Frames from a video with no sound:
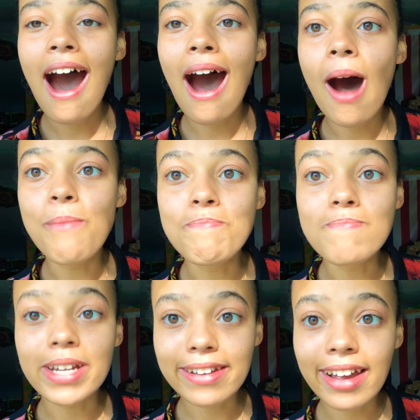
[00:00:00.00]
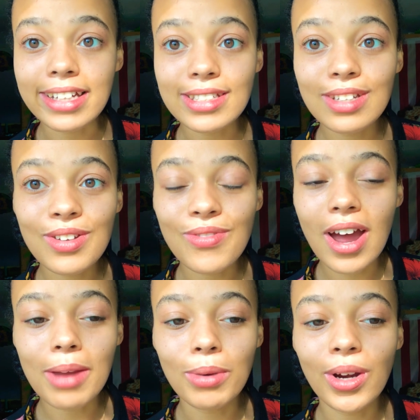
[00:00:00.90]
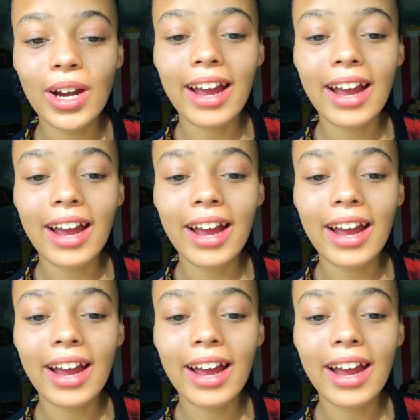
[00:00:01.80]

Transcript: But yes, good viber,